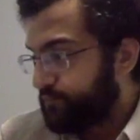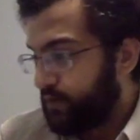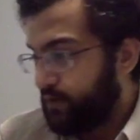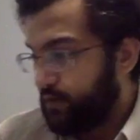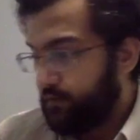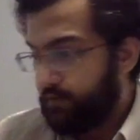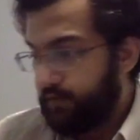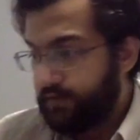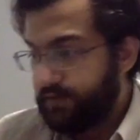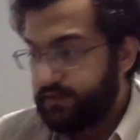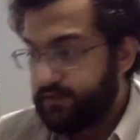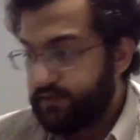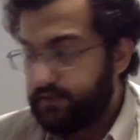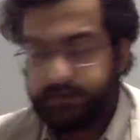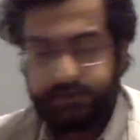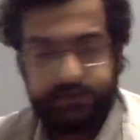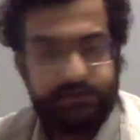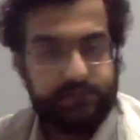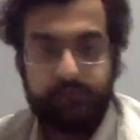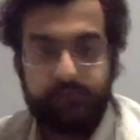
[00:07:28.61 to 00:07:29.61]
Basically,
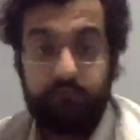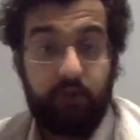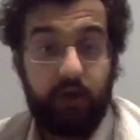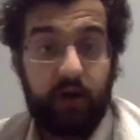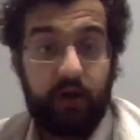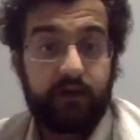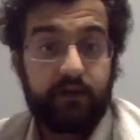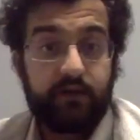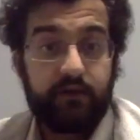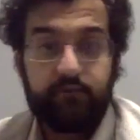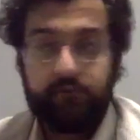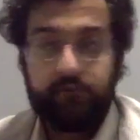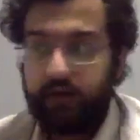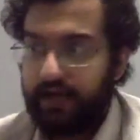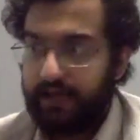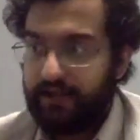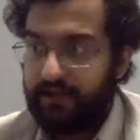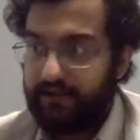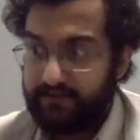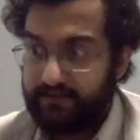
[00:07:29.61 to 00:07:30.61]
it's marketing but
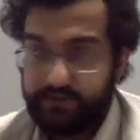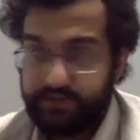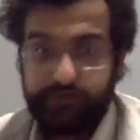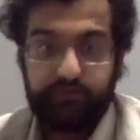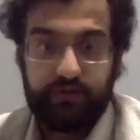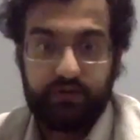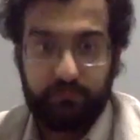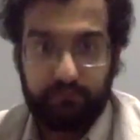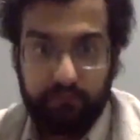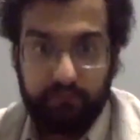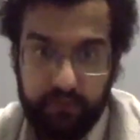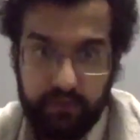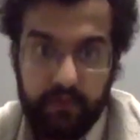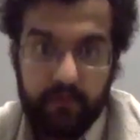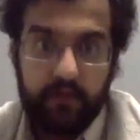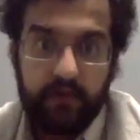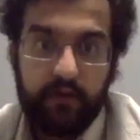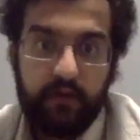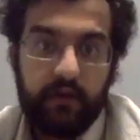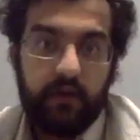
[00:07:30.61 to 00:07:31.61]
at the extreme,
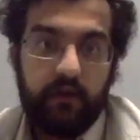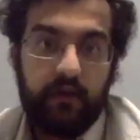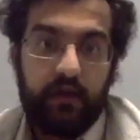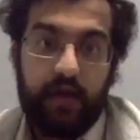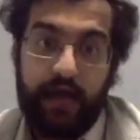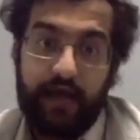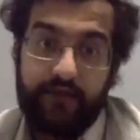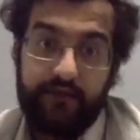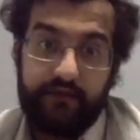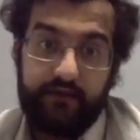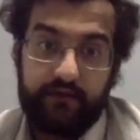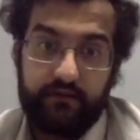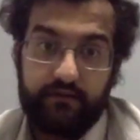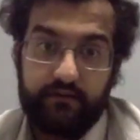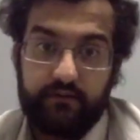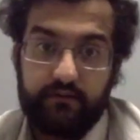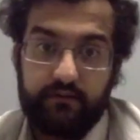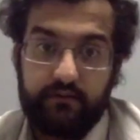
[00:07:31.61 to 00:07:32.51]
and they're